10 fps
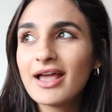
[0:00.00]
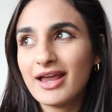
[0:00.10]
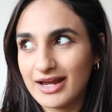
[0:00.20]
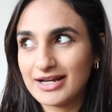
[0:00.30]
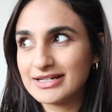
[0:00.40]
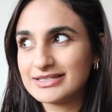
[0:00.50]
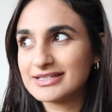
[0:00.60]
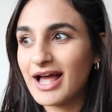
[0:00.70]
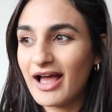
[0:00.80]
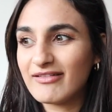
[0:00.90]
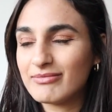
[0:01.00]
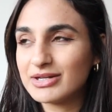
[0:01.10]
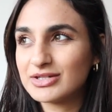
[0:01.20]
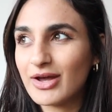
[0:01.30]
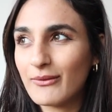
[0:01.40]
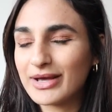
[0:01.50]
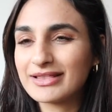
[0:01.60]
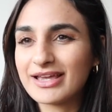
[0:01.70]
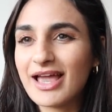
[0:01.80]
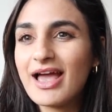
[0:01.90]
and I've been
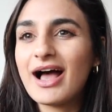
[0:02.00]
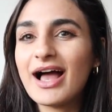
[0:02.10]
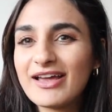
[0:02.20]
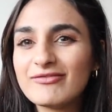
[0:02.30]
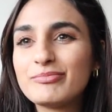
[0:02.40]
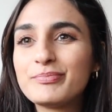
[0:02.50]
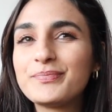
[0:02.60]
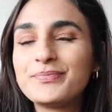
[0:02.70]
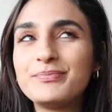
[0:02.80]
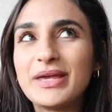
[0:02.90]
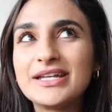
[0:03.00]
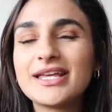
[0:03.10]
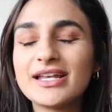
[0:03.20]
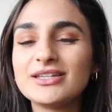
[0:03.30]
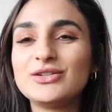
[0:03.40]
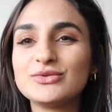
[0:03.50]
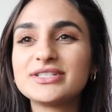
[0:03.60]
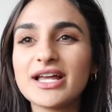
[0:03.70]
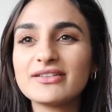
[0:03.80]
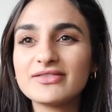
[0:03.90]
going, like, I've been getting
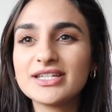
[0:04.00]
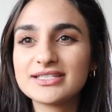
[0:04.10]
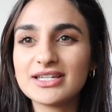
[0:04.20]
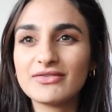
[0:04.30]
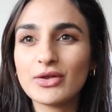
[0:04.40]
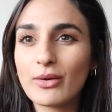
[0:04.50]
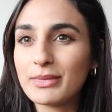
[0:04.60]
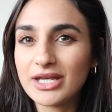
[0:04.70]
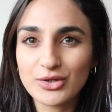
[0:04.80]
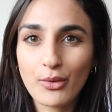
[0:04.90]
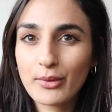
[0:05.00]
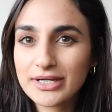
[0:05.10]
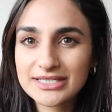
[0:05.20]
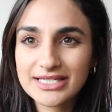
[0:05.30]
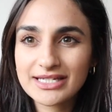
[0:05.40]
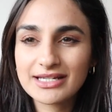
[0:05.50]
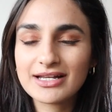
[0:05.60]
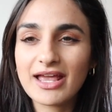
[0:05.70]
use out of this even though I'm in quarantine.